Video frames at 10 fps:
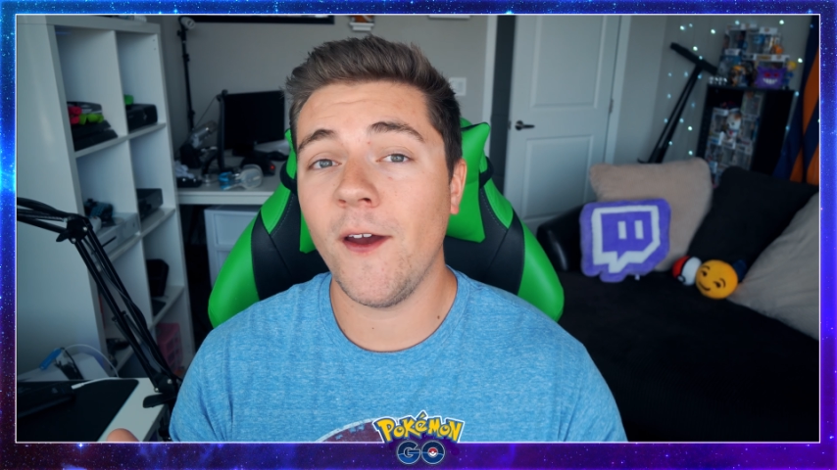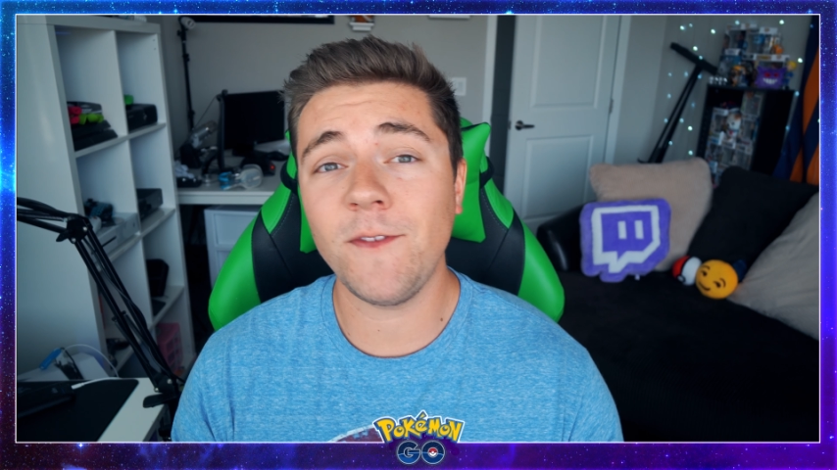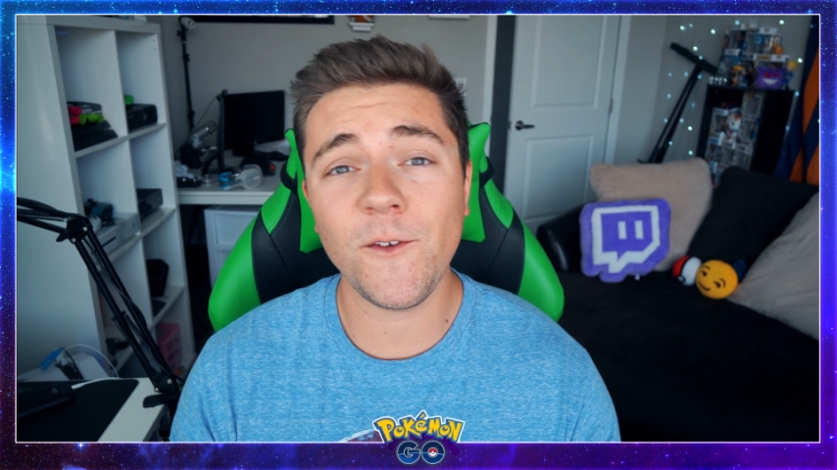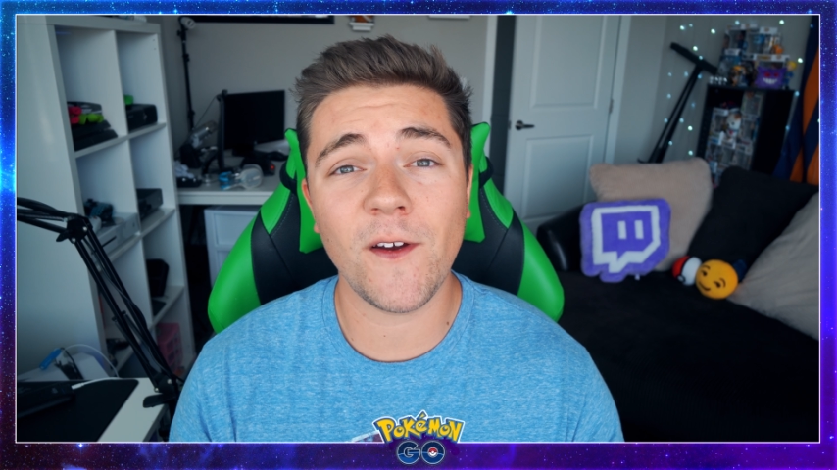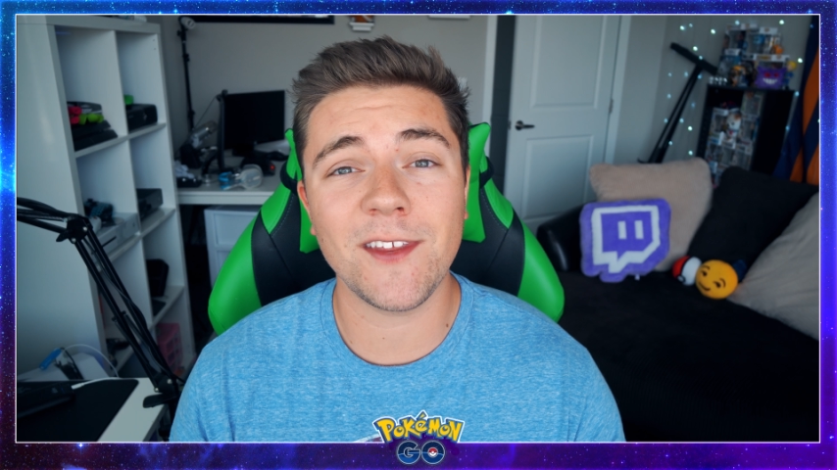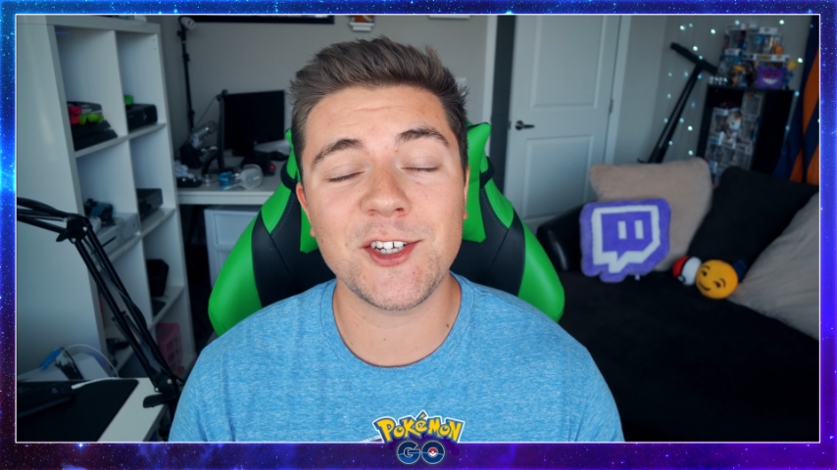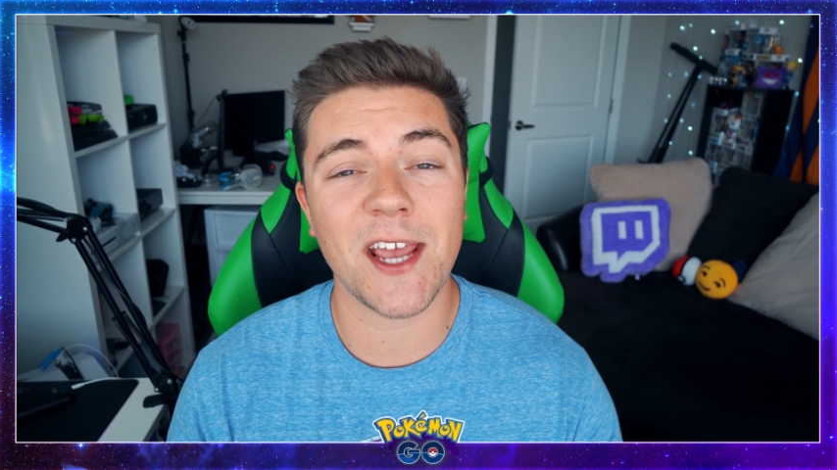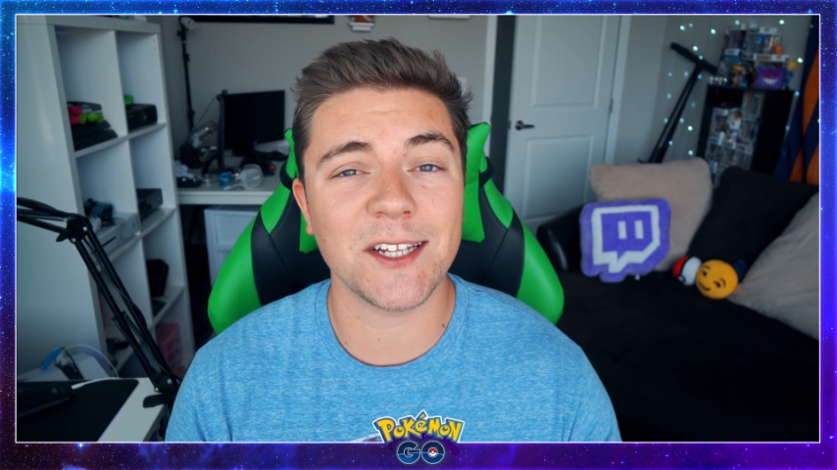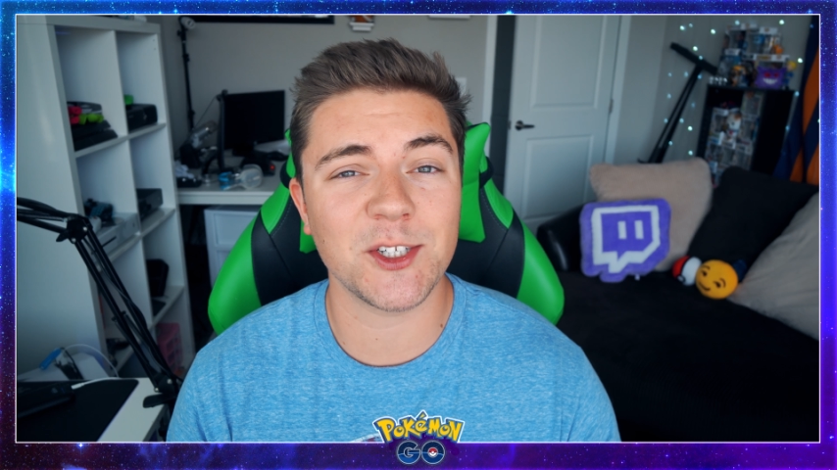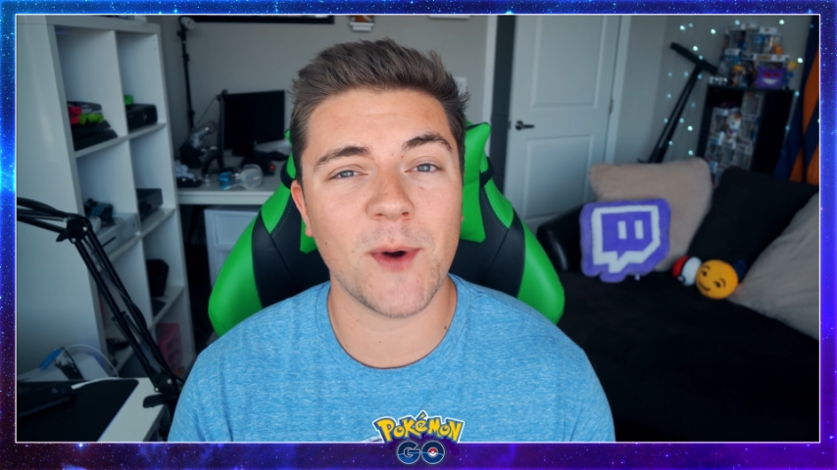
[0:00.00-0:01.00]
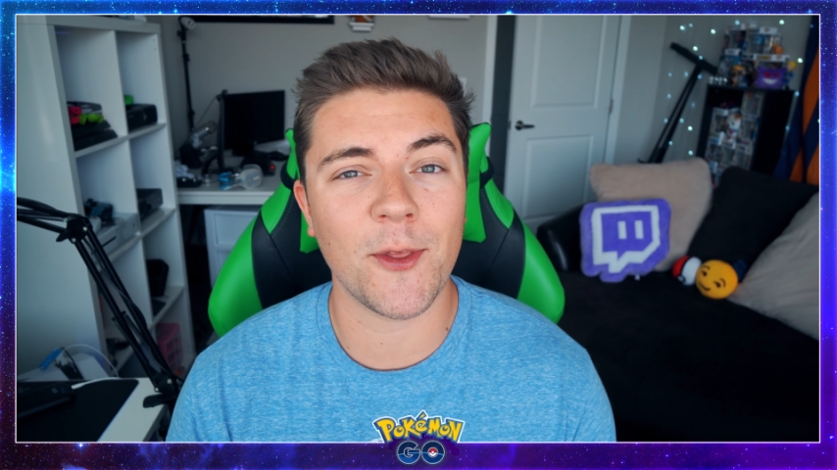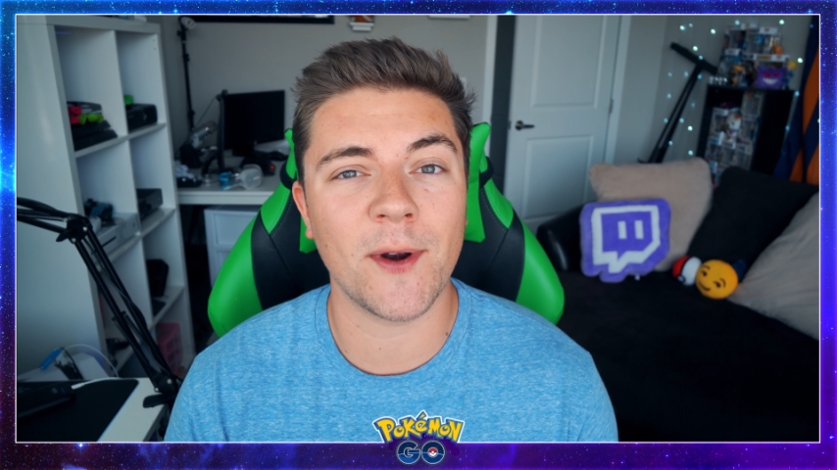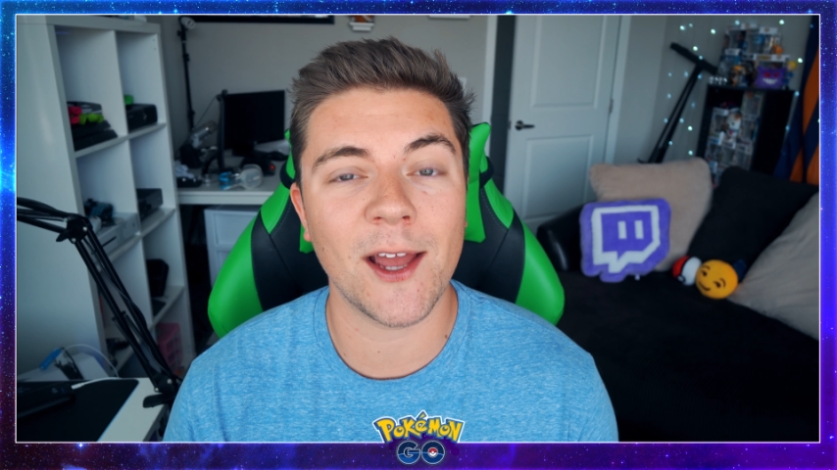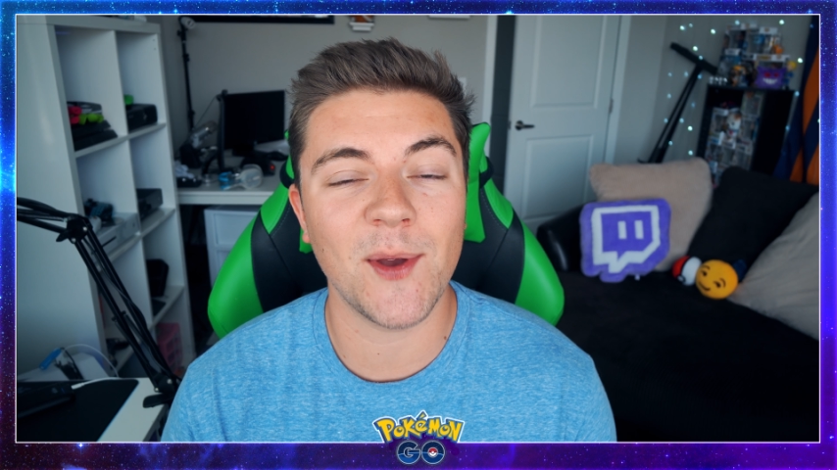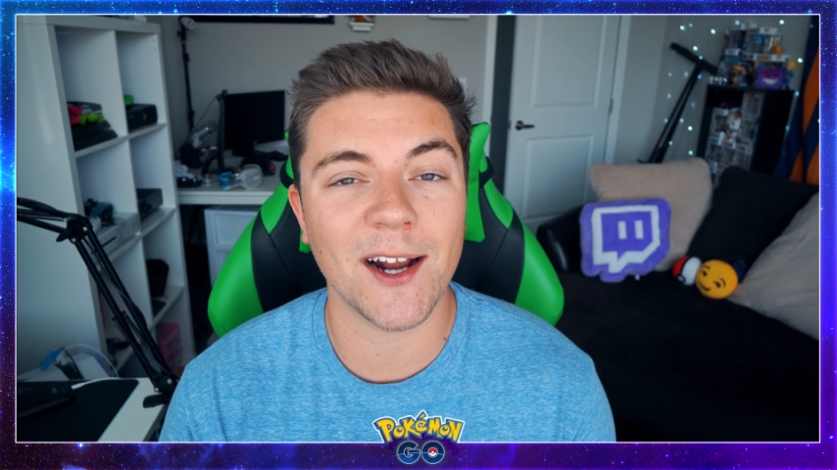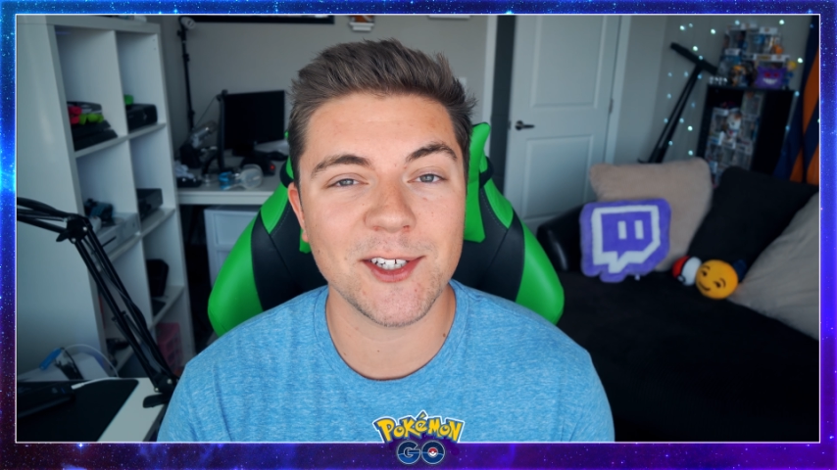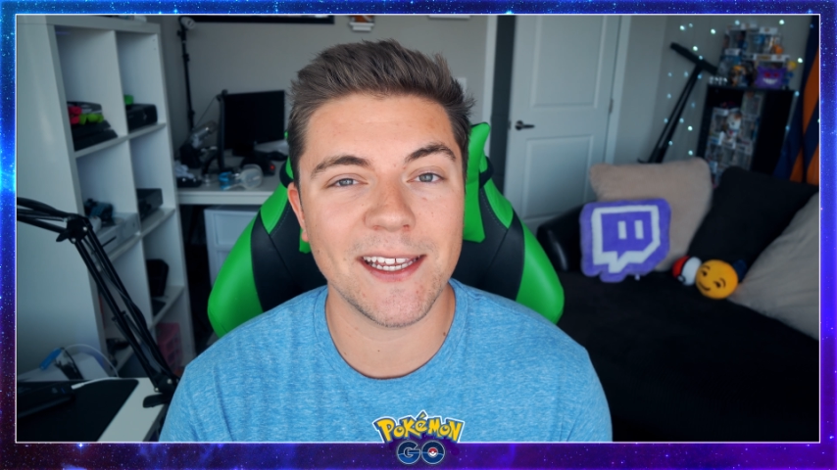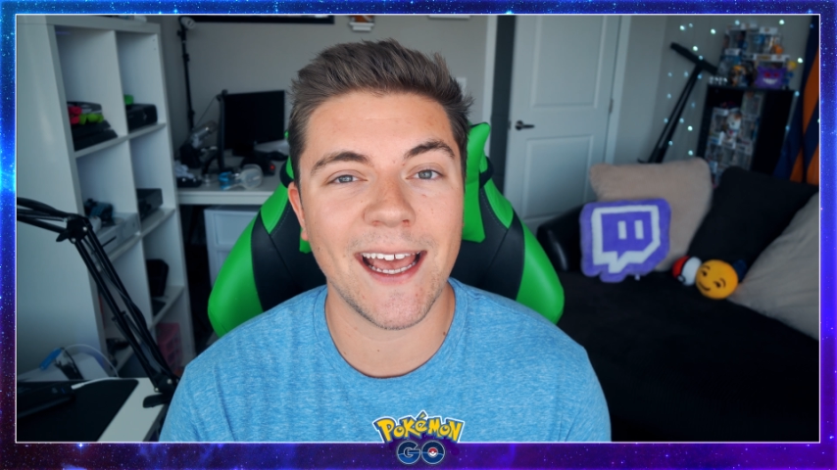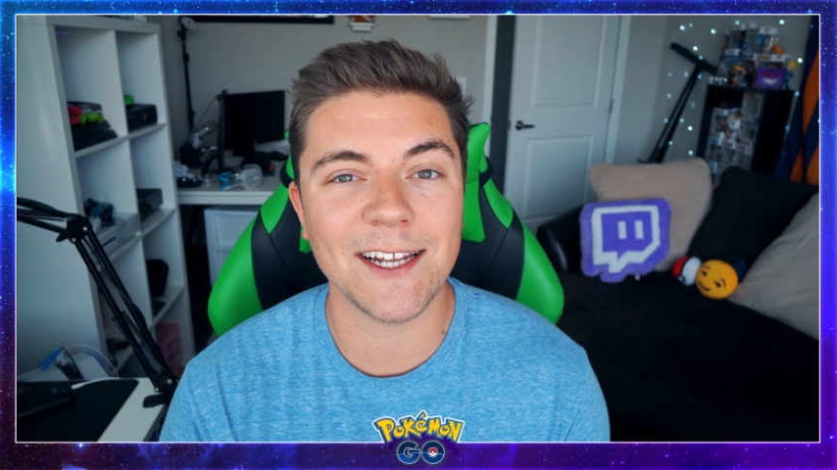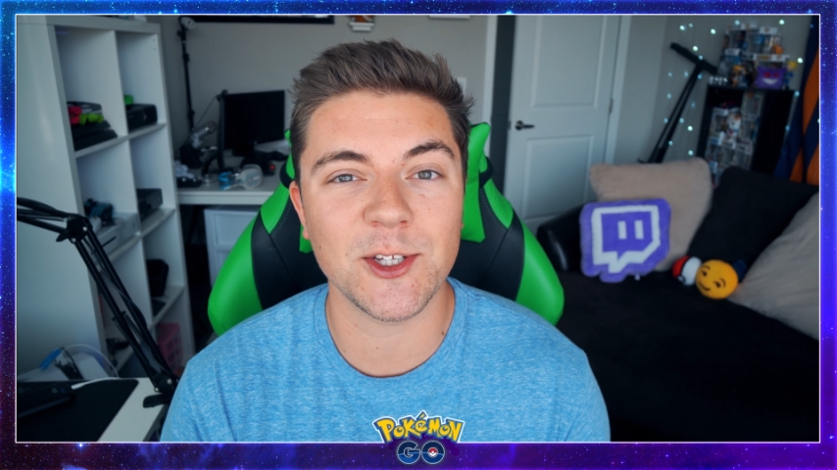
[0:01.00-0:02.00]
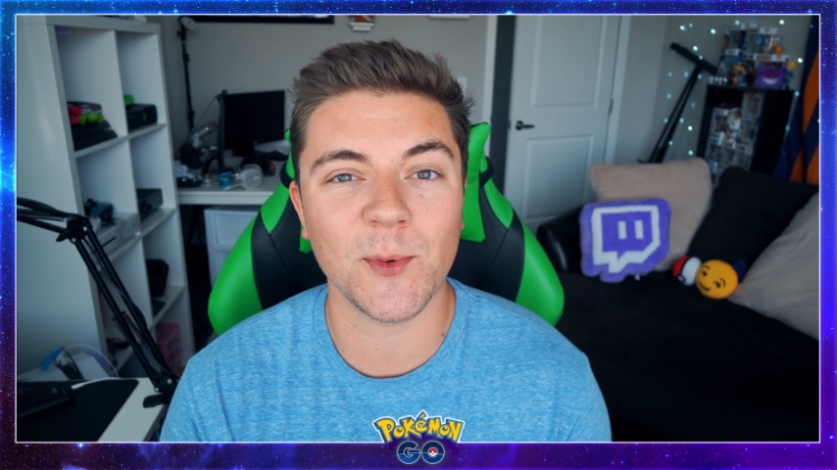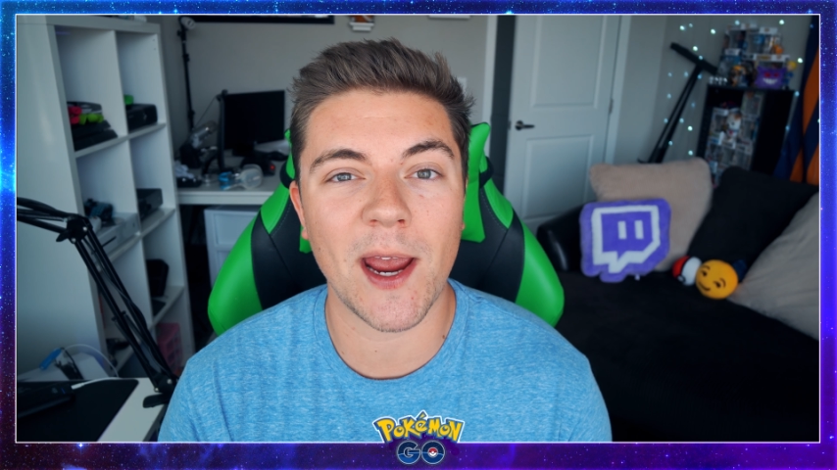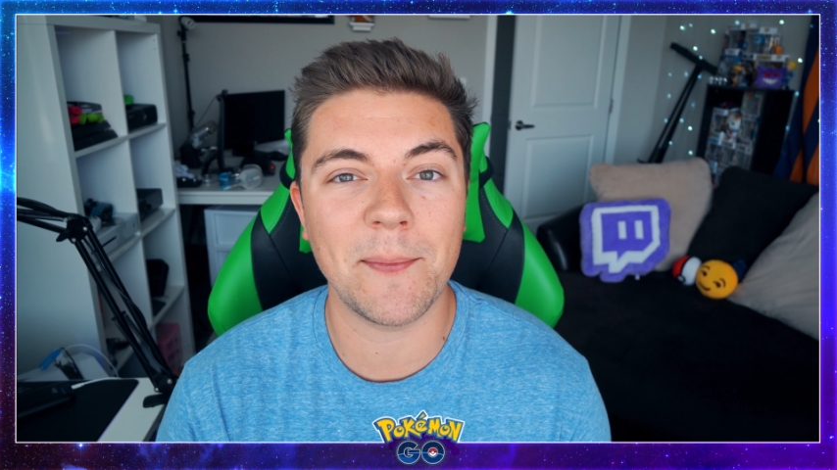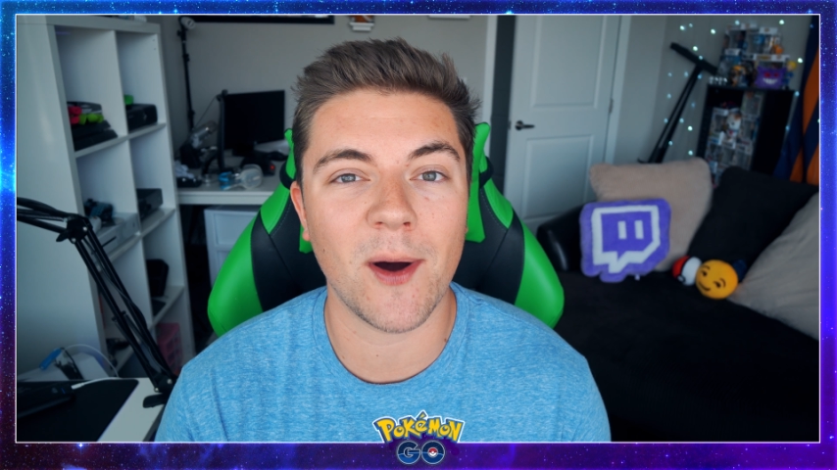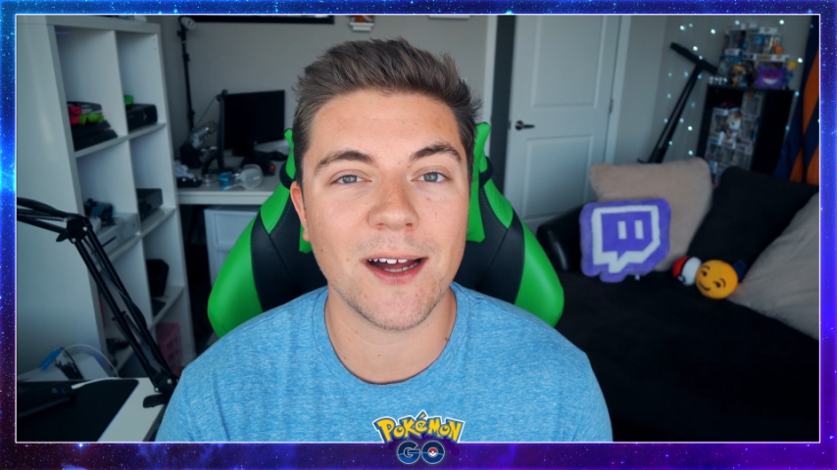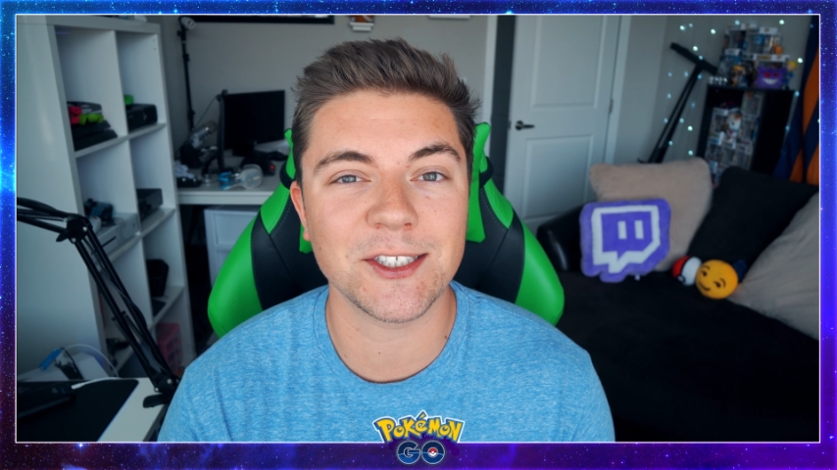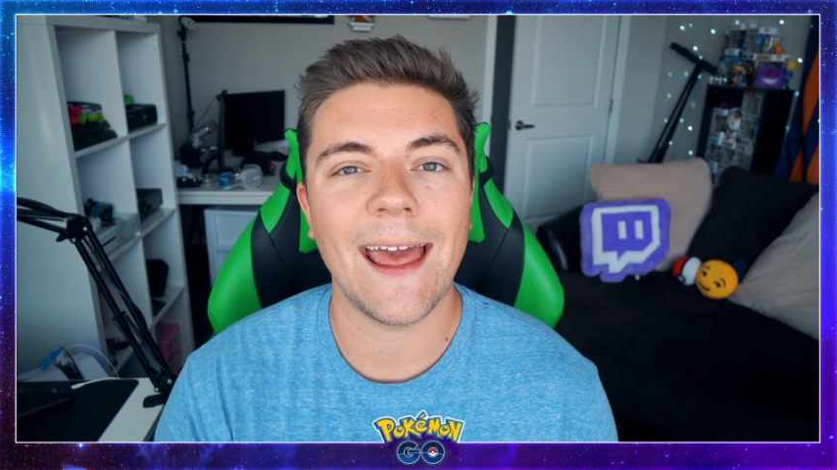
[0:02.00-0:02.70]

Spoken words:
50-50 chance of whether or not you actually catch the raid boss,